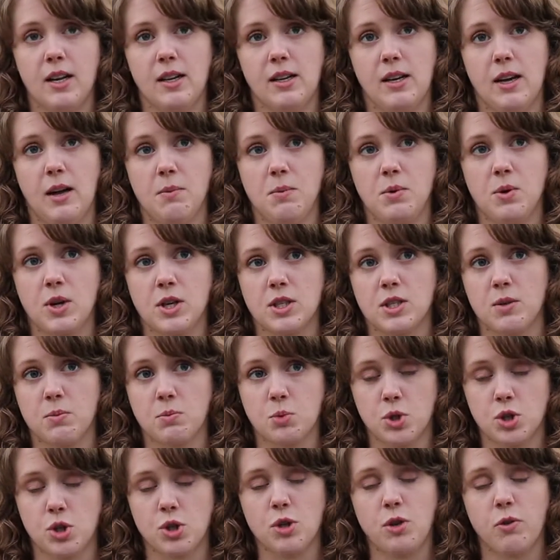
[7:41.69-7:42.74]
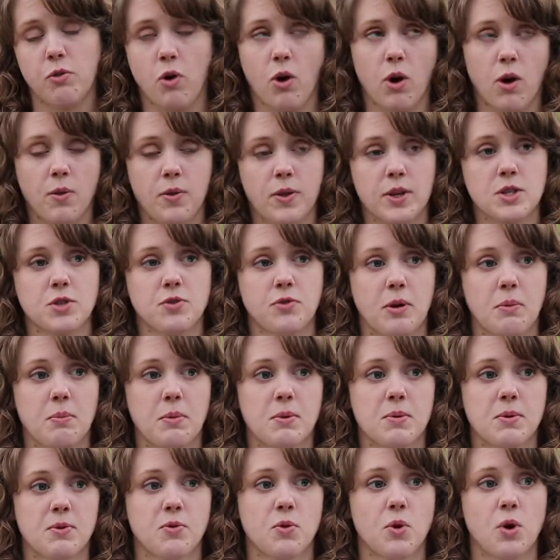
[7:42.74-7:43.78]
You guys, I'm sure you've heard this from me
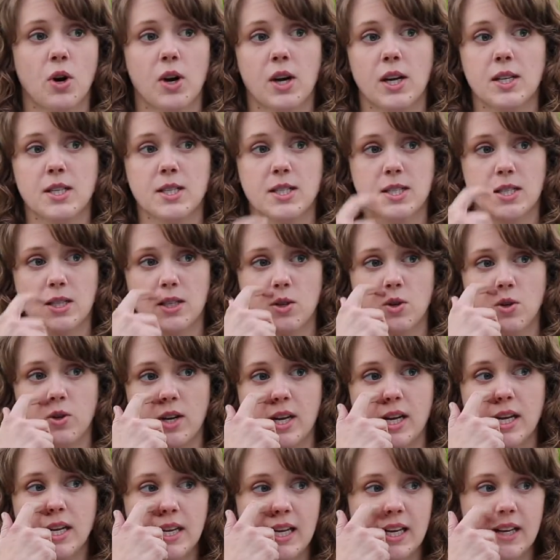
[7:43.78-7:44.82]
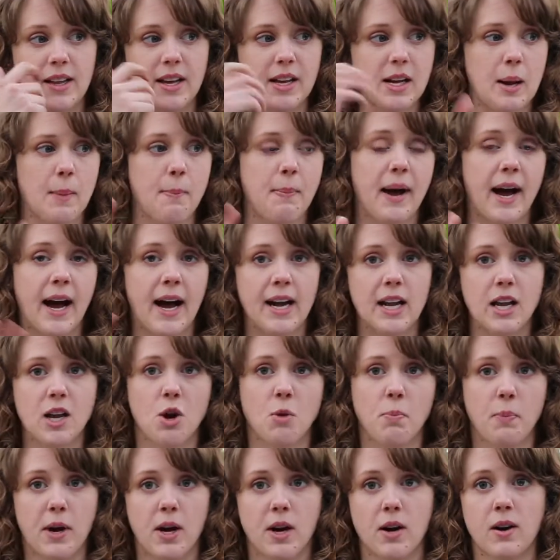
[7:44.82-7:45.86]
before, is creating like a patio
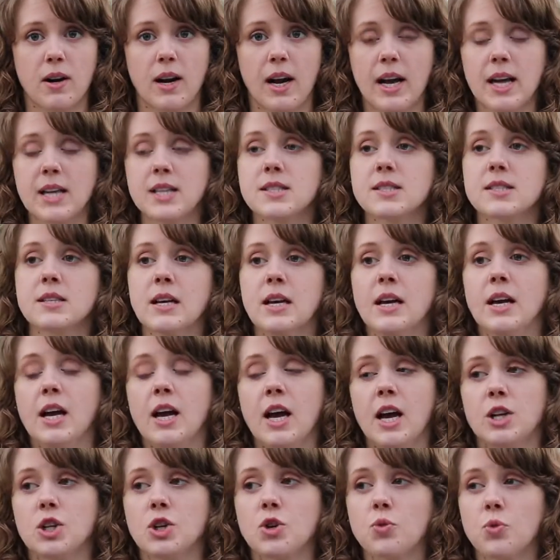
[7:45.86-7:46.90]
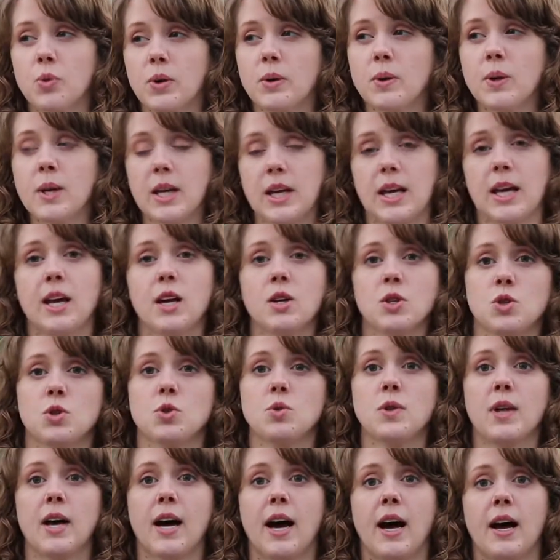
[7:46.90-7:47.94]
paradise. And you really can't do
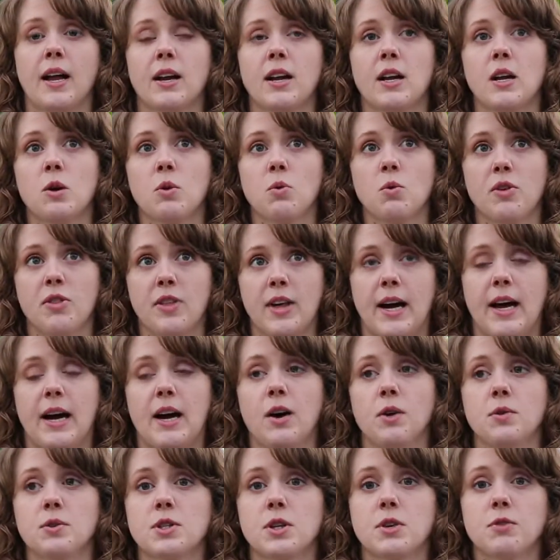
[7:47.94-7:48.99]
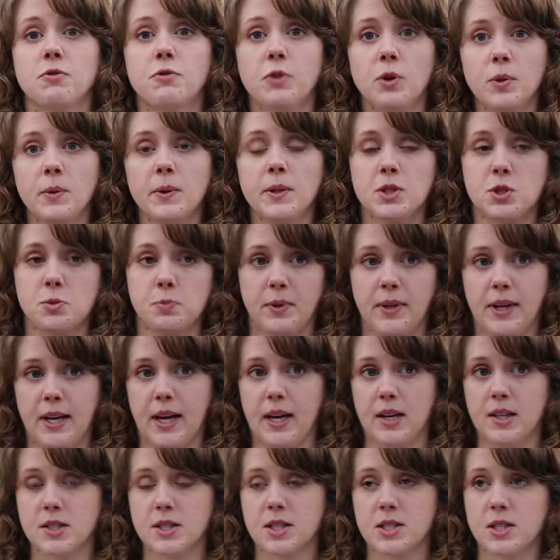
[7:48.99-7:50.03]
that without foliage
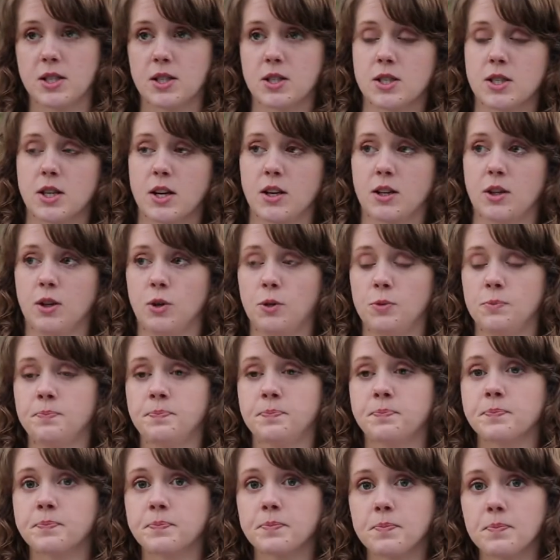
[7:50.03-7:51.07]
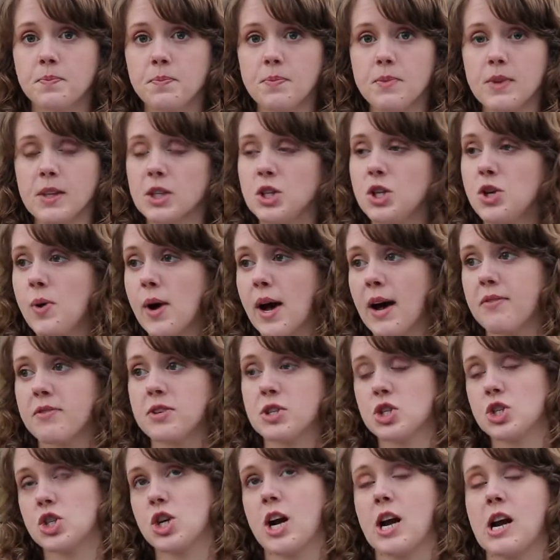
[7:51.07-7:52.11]
plants. So you have this
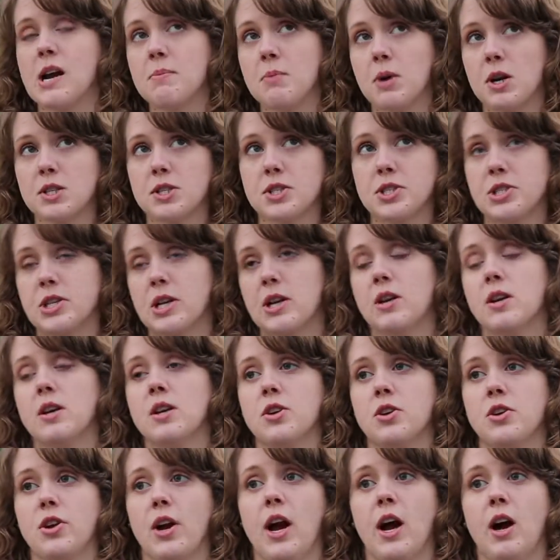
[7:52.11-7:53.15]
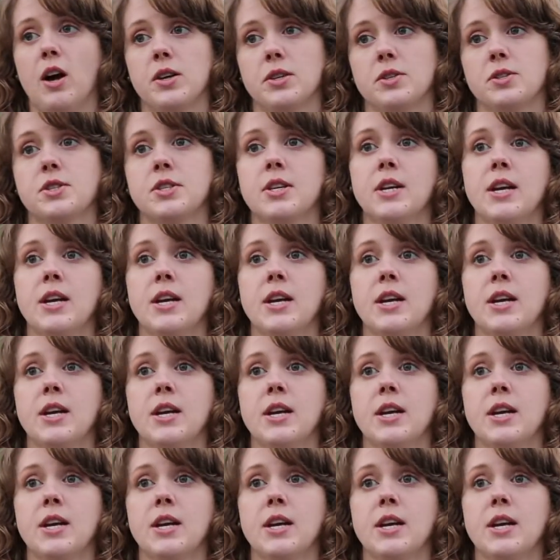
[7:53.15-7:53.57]
giant monstera in your house,